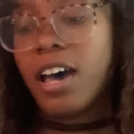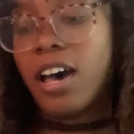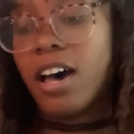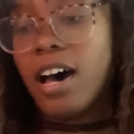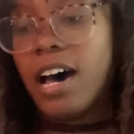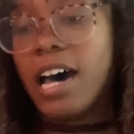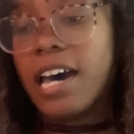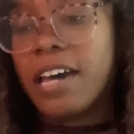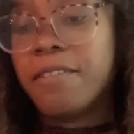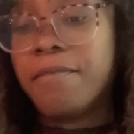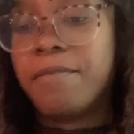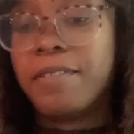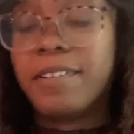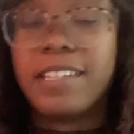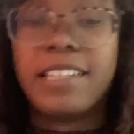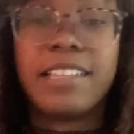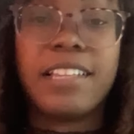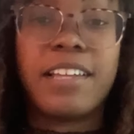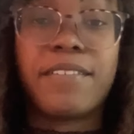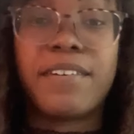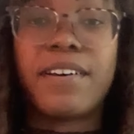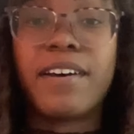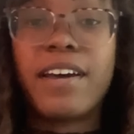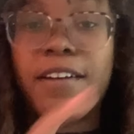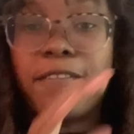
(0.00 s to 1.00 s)
I really
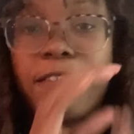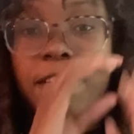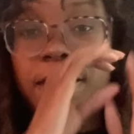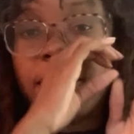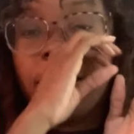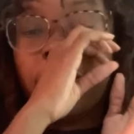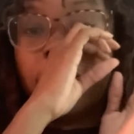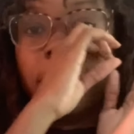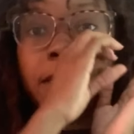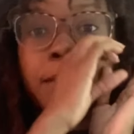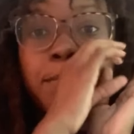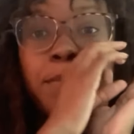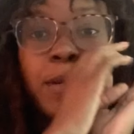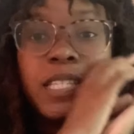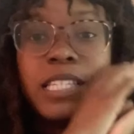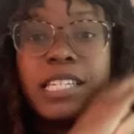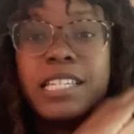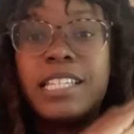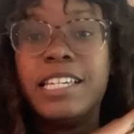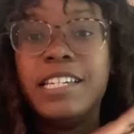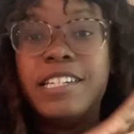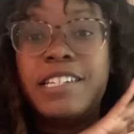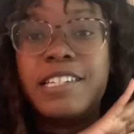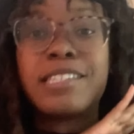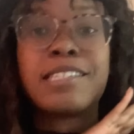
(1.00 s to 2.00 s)
love how everything is
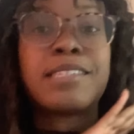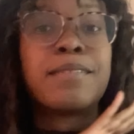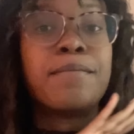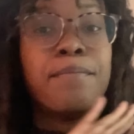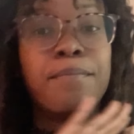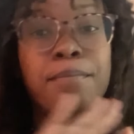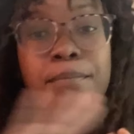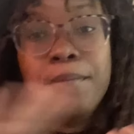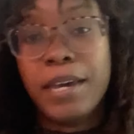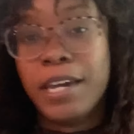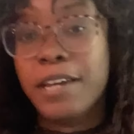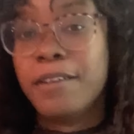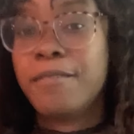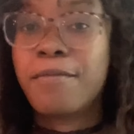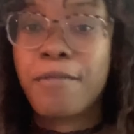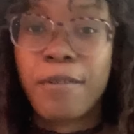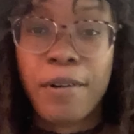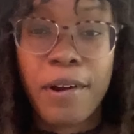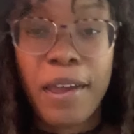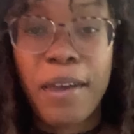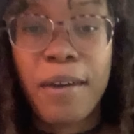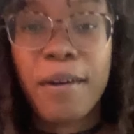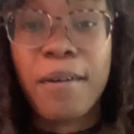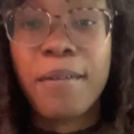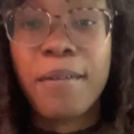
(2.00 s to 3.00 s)
basically just made for you.